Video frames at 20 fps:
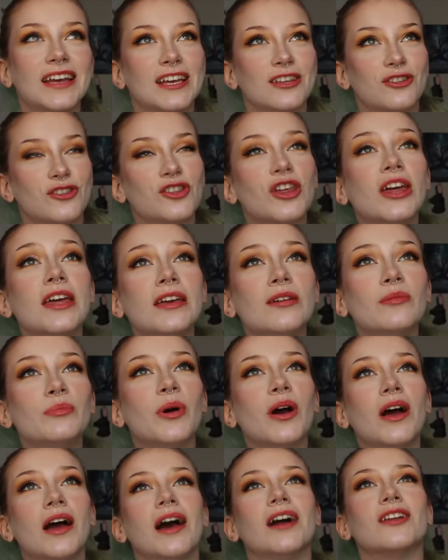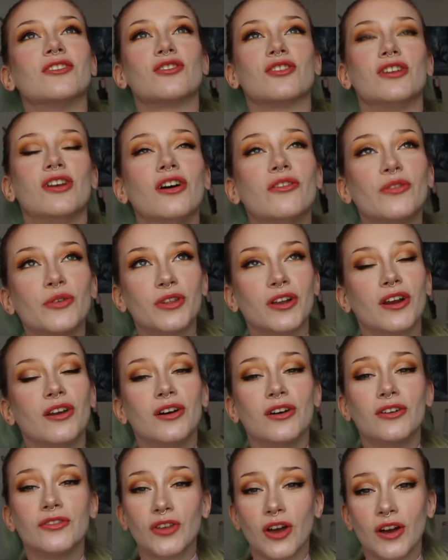It's cheap, I just love all the
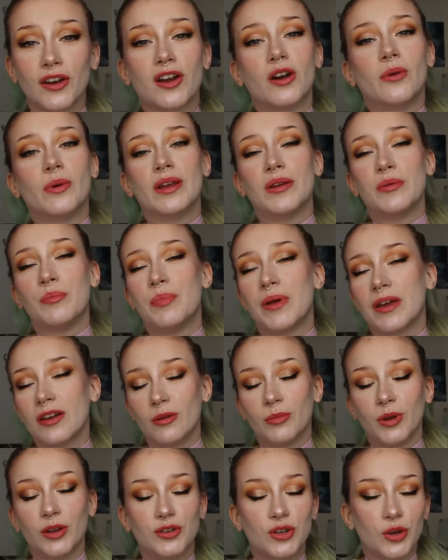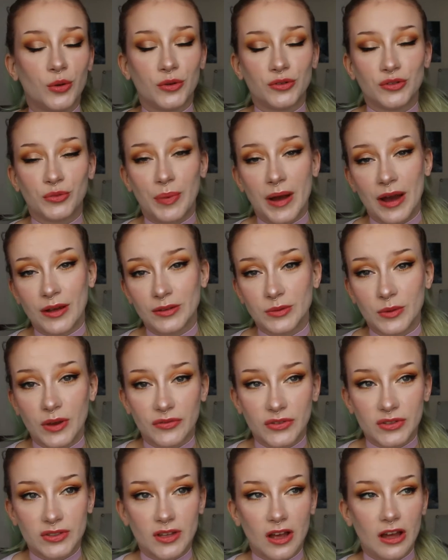clothes. I go in and pick up like two hundred pounds
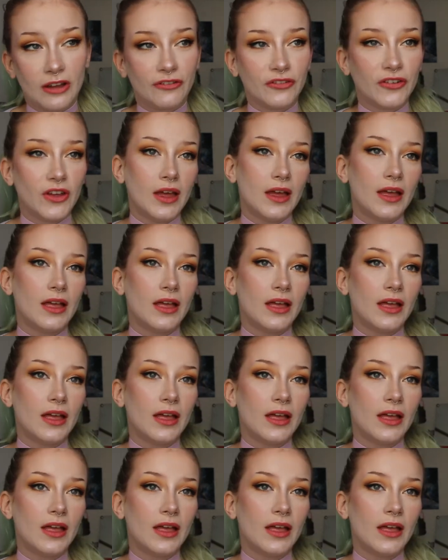worth of stuff,